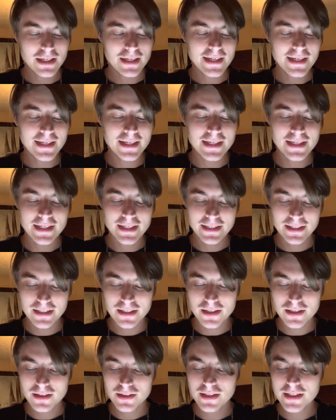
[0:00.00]
And
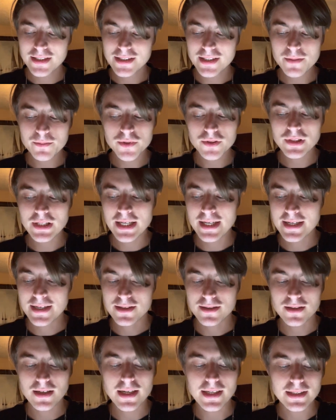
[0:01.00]
the simple
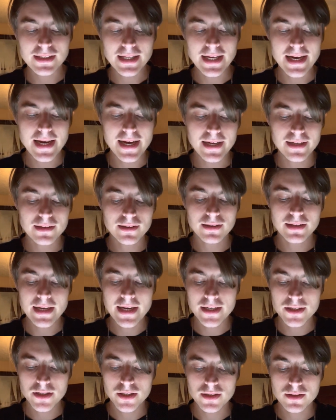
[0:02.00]
things like that
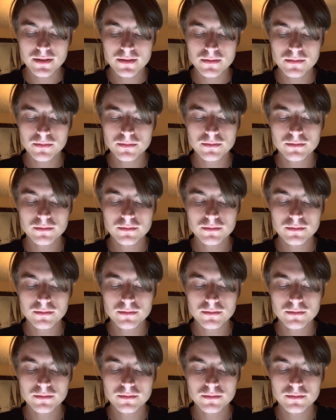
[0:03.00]
just,